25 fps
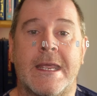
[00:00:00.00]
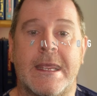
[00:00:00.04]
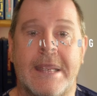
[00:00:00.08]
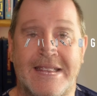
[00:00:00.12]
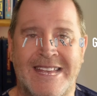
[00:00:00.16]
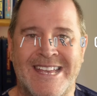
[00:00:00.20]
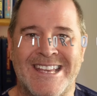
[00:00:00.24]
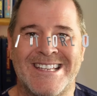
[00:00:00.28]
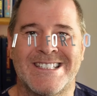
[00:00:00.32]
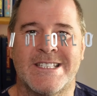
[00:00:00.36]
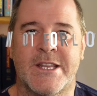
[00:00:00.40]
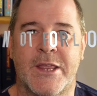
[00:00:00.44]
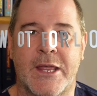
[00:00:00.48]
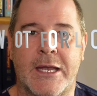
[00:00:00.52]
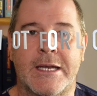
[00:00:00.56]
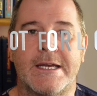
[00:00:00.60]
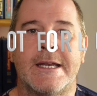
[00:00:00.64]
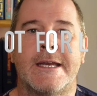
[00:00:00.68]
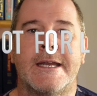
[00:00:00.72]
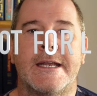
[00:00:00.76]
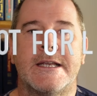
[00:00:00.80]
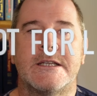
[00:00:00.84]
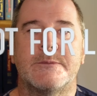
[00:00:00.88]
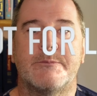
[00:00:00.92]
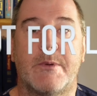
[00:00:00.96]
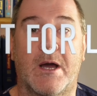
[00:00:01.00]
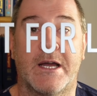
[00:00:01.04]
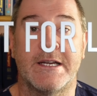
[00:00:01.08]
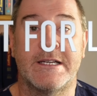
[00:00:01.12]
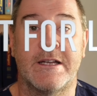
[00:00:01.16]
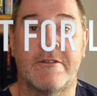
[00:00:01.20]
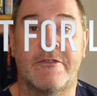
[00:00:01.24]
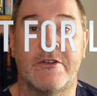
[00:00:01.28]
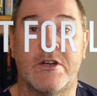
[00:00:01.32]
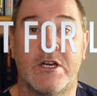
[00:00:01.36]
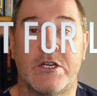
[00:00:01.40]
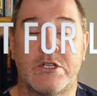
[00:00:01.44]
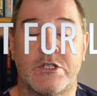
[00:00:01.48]
is that it is by
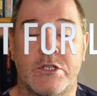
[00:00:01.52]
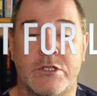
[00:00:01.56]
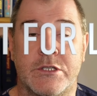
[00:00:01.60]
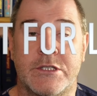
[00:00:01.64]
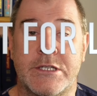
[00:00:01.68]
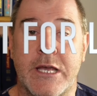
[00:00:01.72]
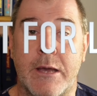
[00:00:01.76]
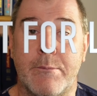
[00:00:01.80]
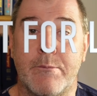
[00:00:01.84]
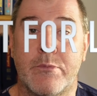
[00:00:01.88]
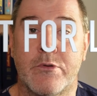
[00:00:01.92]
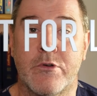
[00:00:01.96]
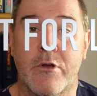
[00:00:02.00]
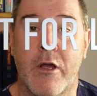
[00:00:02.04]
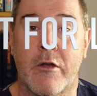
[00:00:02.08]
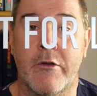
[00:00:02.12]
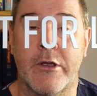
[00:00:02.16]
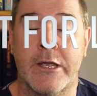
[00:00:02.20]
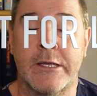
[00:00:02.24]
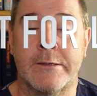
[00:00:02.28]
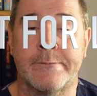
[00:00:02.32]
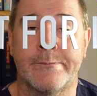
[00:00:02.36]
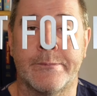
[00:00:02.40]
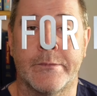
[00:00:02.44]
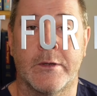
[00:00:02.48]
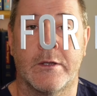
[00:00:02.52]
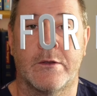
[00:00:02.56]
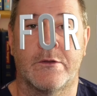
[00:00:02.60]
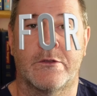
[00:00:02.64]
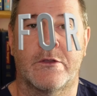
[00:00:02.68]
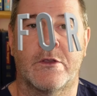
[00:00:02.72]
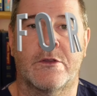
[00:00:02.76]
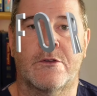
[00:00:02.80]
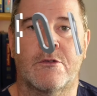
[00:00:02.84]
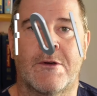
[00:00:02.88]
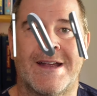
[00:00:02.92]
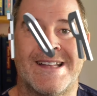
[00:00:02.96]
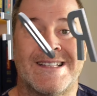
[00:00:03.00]
definition temporary.
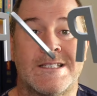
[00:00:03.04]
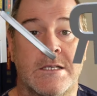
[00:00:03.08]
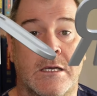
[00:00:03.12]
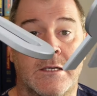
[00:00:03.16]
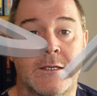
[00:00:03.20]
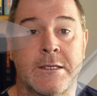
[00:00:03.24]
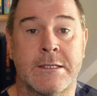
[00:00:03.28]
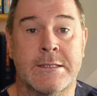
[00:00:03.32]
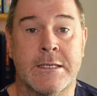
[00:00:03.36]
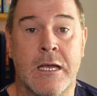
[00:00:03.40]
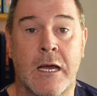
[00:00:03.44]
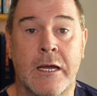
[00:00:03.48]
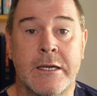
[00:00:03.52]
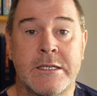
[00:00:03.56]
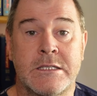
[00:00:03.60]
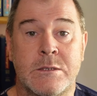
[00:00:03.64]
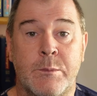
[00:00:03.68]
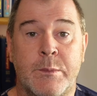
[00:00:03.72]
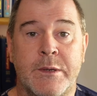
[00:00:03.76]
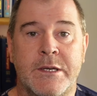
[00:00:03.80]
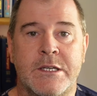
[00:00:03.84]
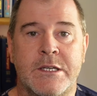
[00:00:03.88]
The threads are designed to be